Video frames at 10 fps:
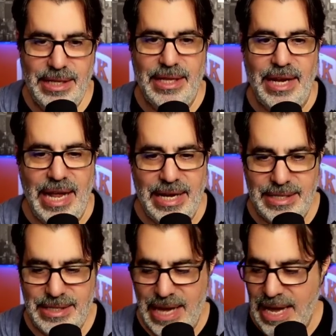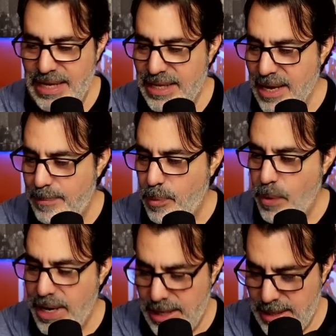The Knicks end up
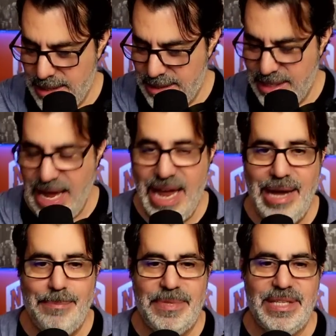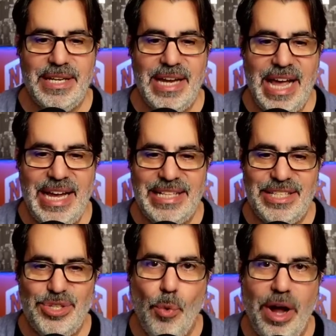winning this game
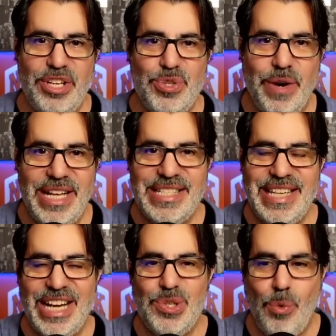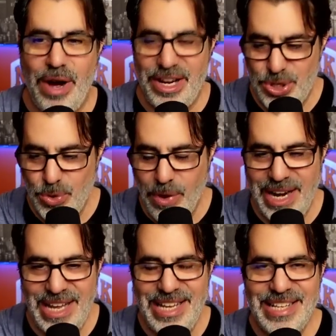tonight,
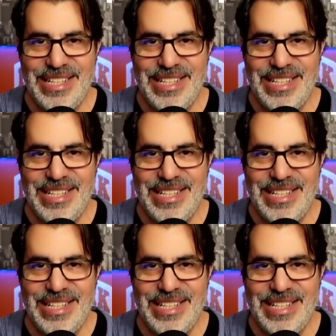126-120.